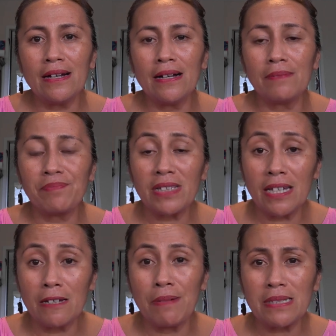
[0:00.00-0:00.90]
um,
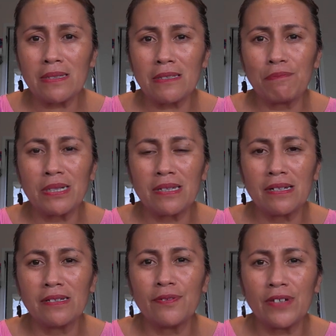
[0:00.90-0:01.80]
Kiribati, the
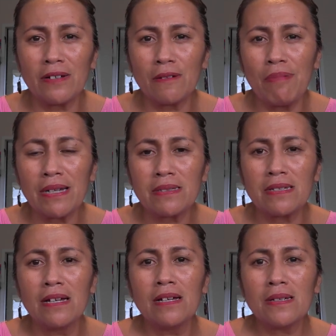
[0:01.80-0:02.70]
president of
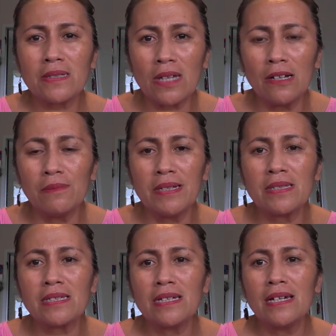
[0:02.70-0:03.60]
Kiribati,
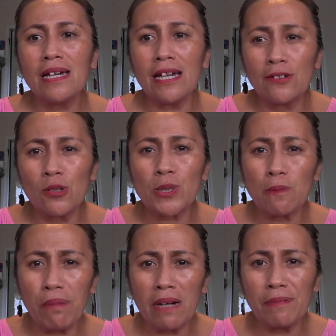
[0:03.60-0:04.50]
Solomons, and
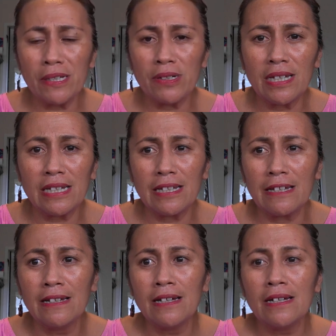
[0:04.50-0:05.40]
also Papua New
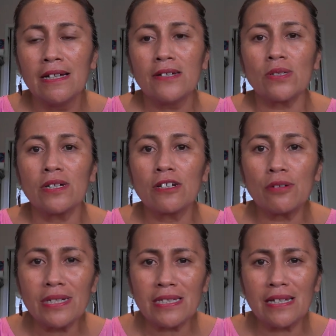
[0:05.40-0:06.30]
Guinea. So,
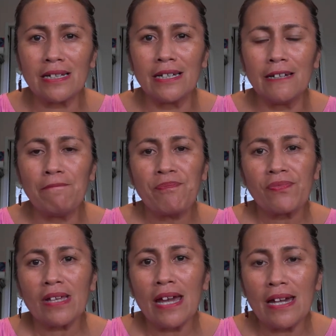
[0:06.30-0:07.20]
increasingly,
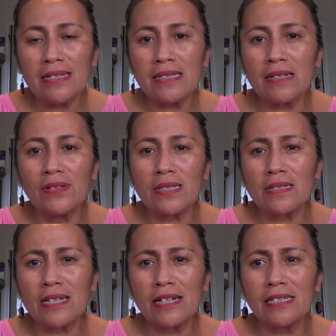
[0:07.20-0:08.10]
as civil
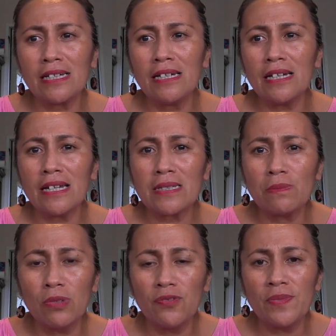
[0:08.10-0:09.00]
society and
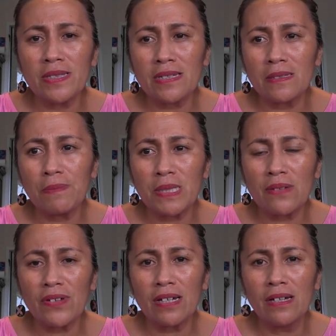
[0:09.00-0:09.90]
as movements in the
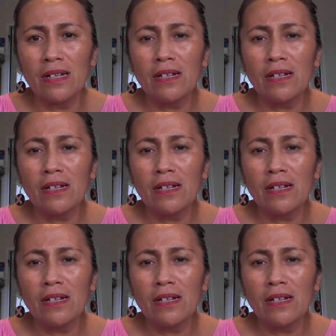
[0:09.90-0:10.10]
Pacific